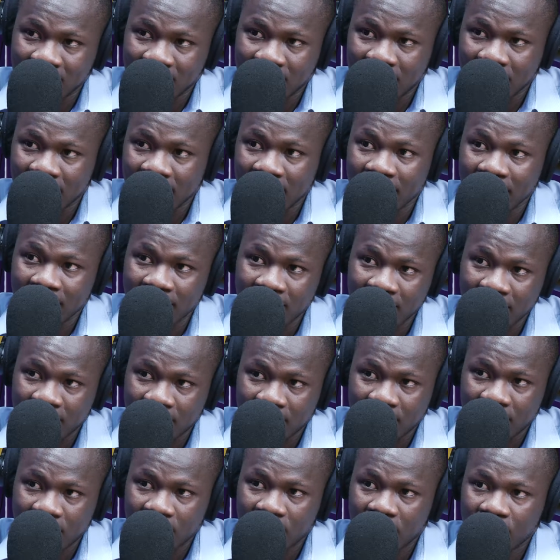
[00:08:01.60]
the
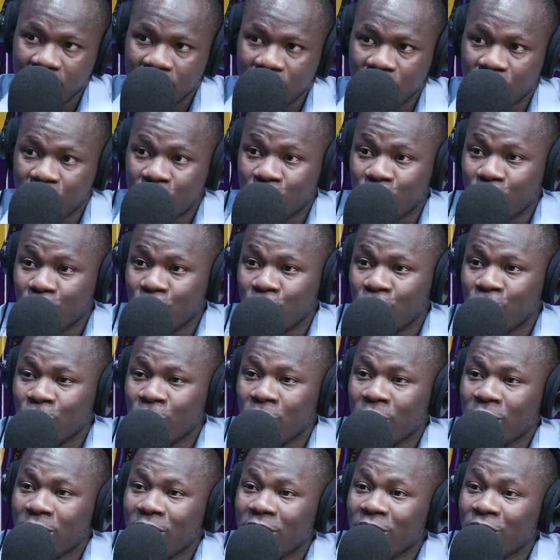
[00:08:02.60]
need
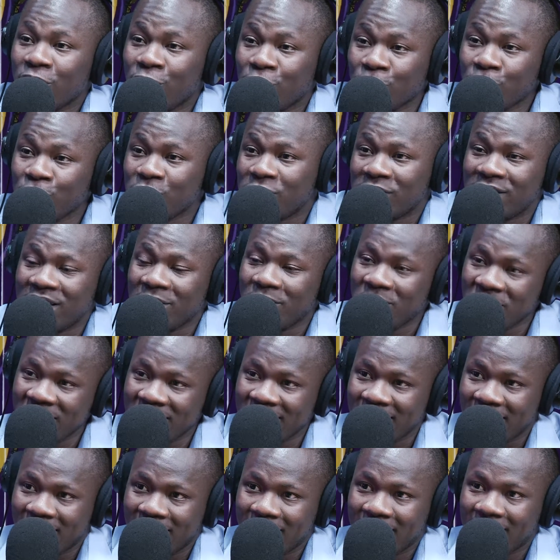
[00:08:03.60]
to use the
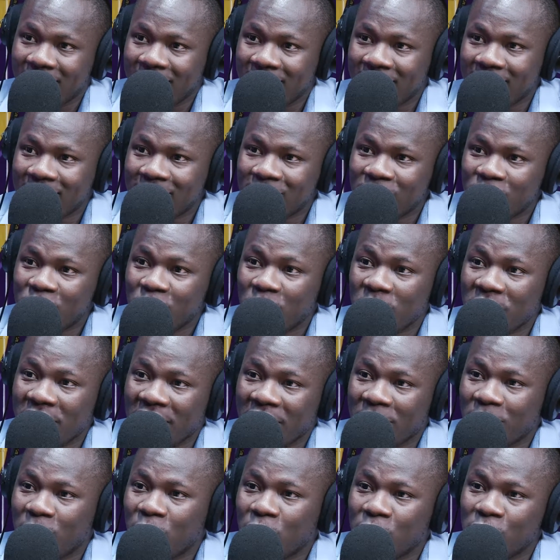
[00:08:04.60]
media to be
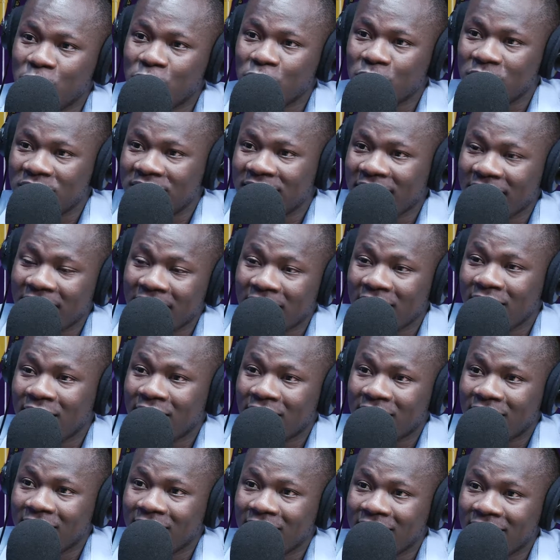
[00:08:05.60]
able to sell
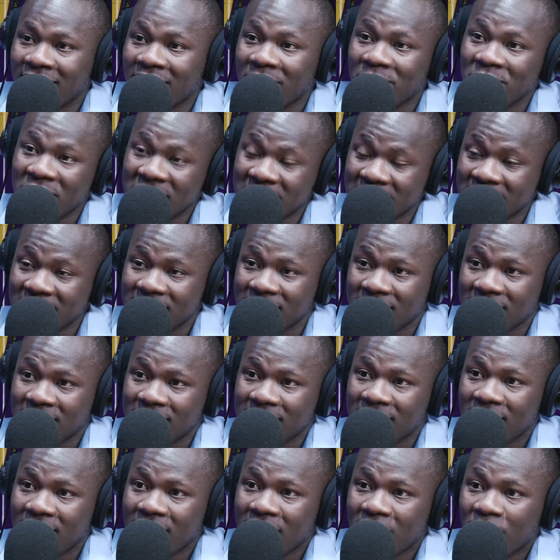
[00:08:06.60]
their
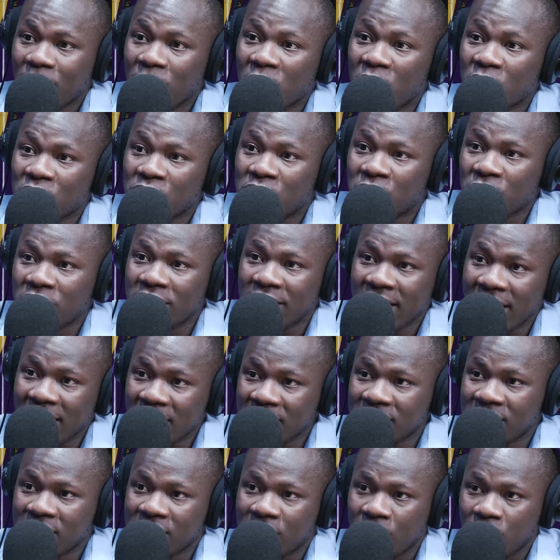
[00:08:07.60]
messages. Because today,
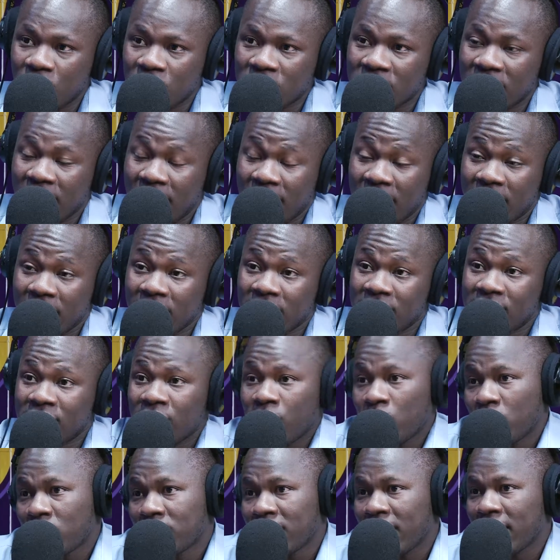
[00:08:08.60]
as it looks like
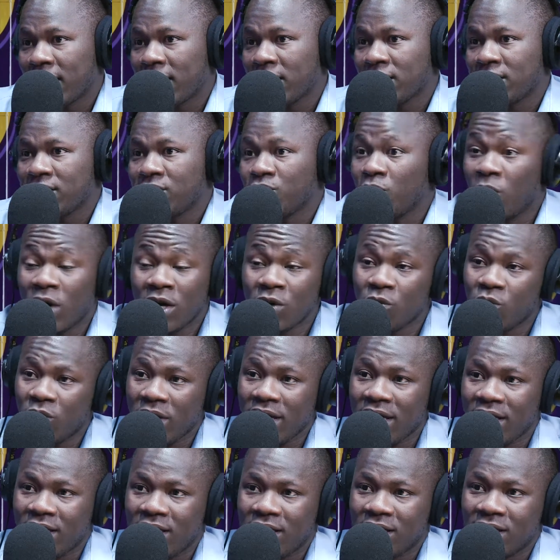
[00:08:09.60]
it's one
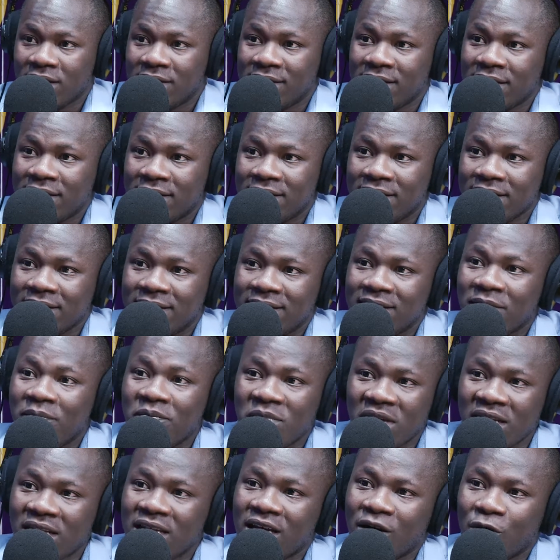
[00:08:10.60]
way. It's the
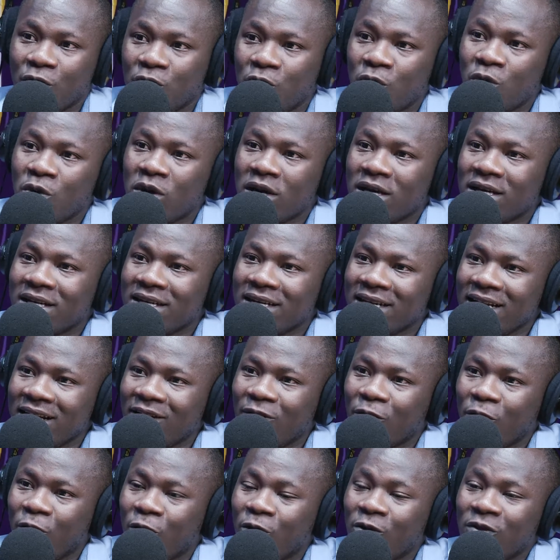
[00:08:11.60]
media who
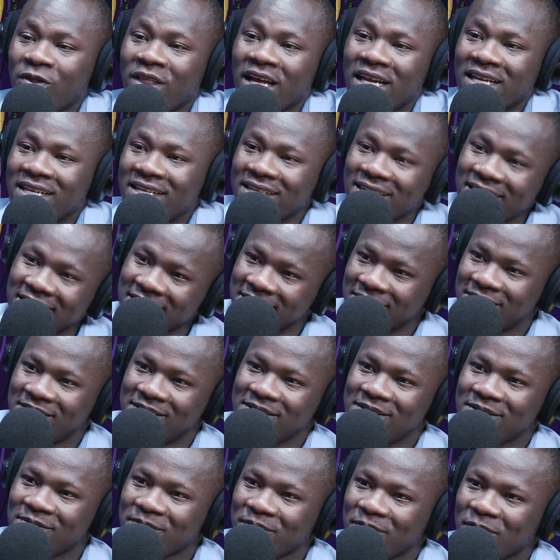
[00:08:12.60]
or that
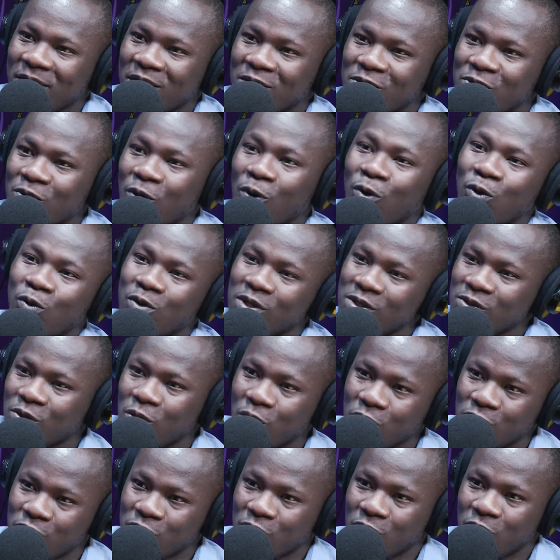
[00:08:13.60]
needs to always
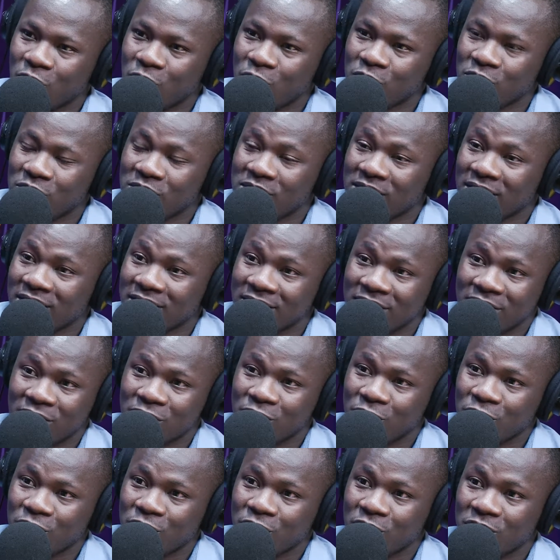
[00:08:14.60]
go to those
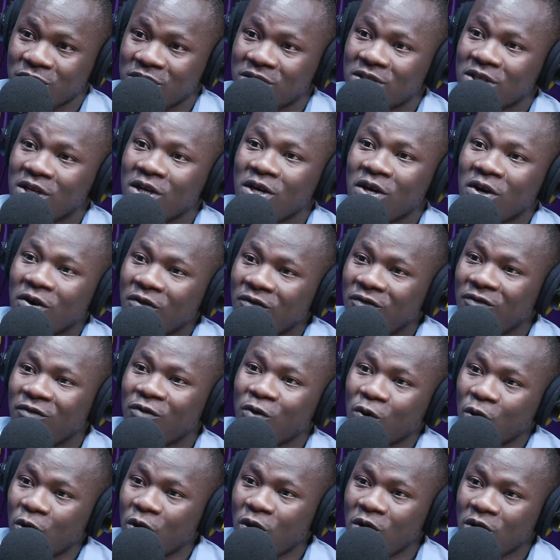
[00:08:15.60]
institutions
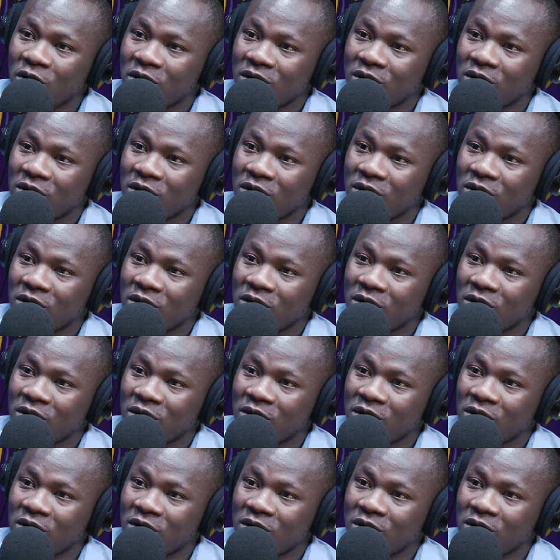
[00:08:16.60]
for